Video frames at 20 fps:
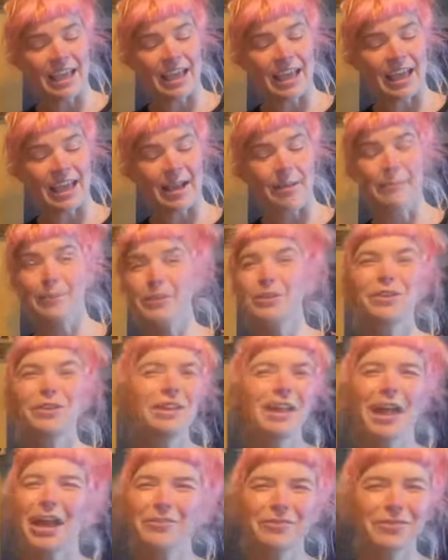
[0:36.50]
um, but you
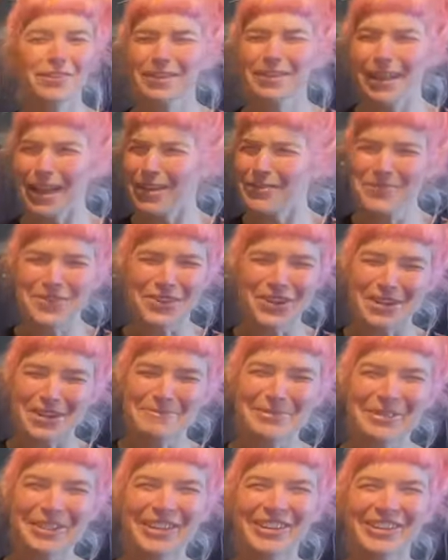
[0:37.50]
don't have to have your own milking